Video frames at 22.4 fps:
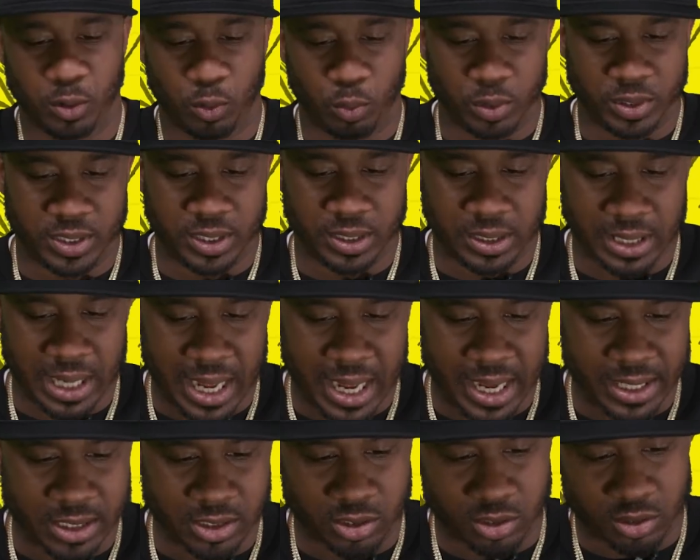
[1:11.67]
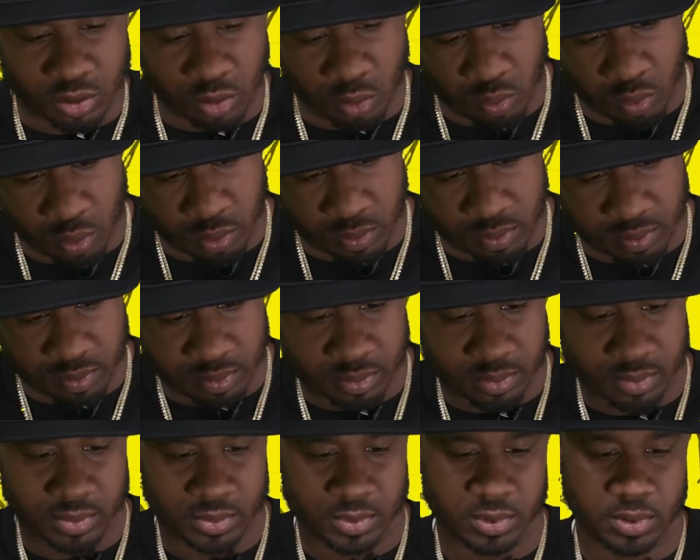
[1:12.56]
with the lines through him.
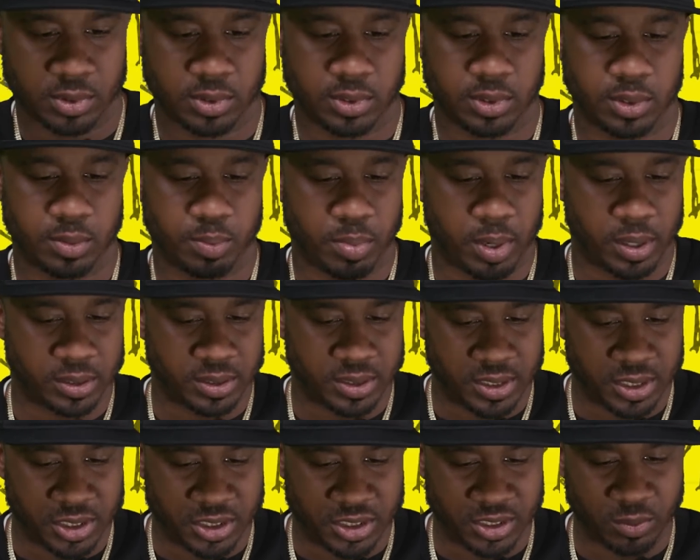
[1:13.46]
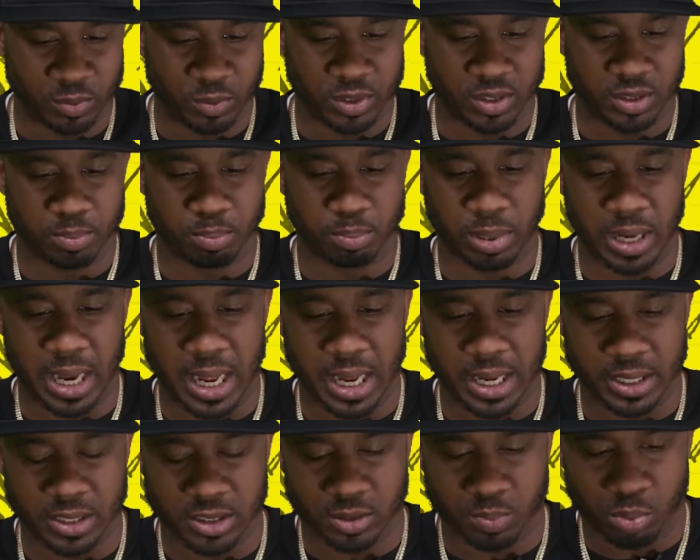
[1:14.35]
Partition with the
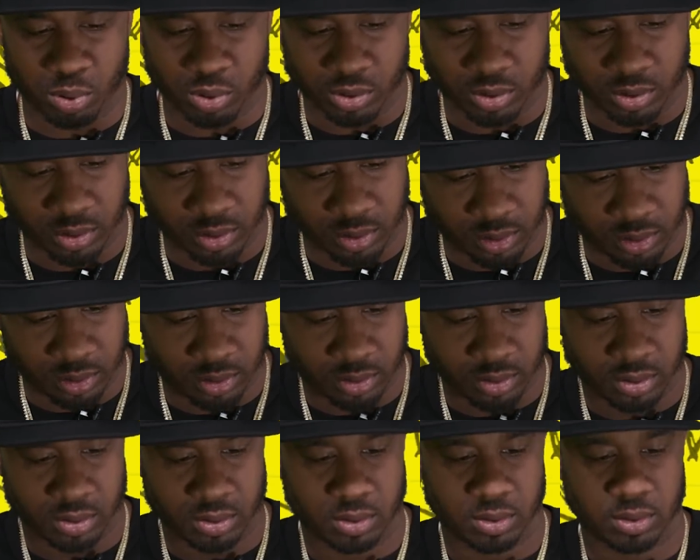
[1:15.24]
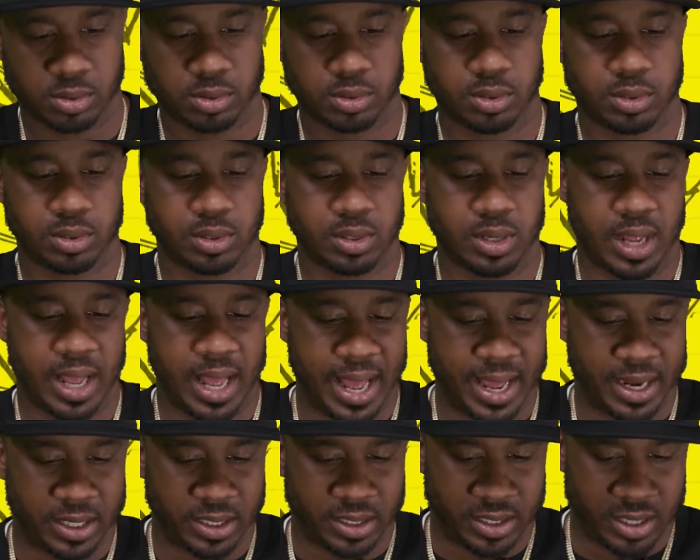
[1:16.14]
blinds pulled.
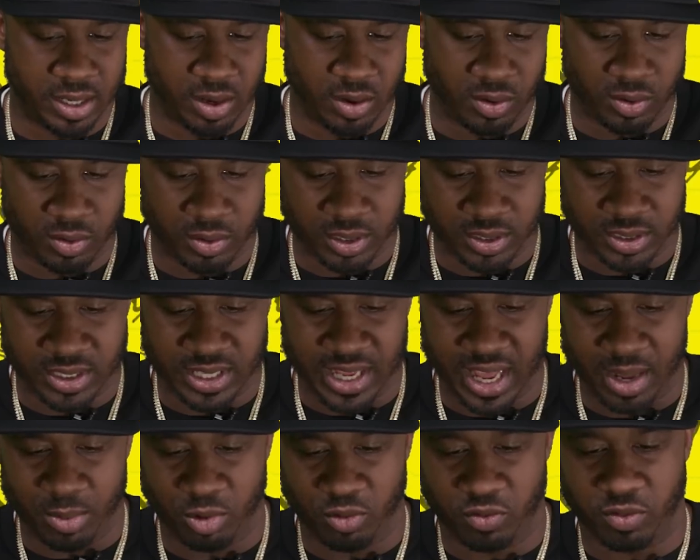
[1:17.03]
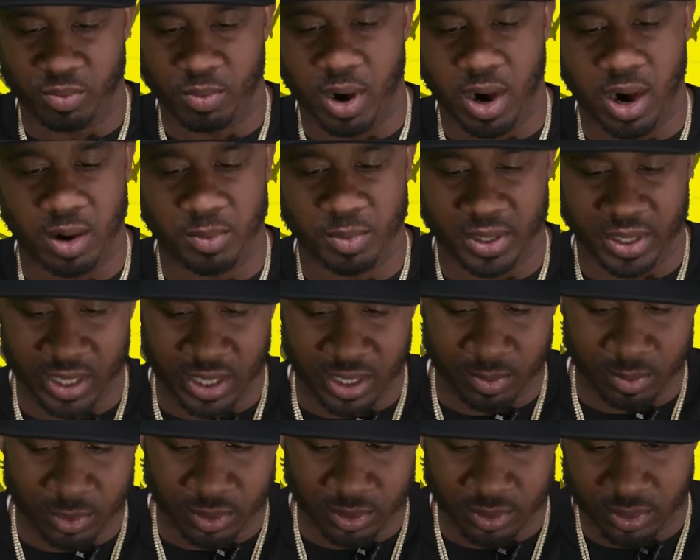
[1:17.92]
Had a deal on the table from Arm &
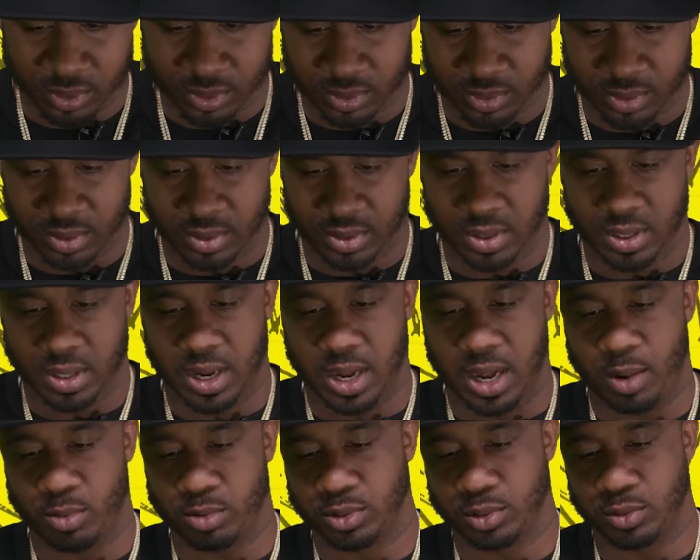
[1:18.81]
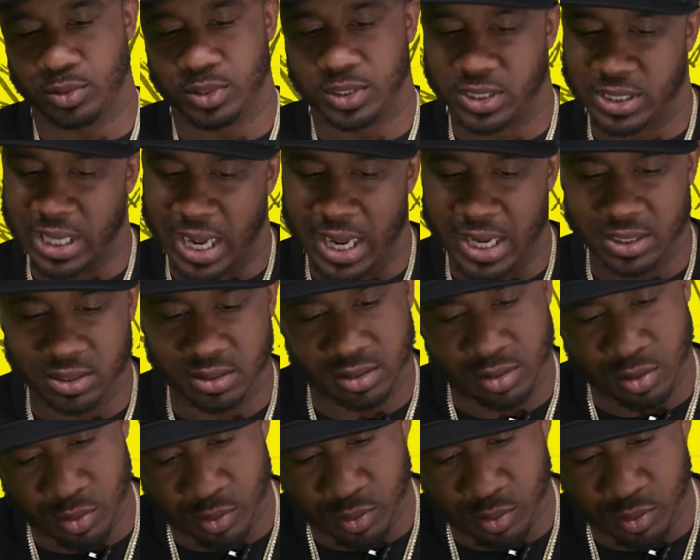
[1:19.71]
Hammer. I was gonna sign to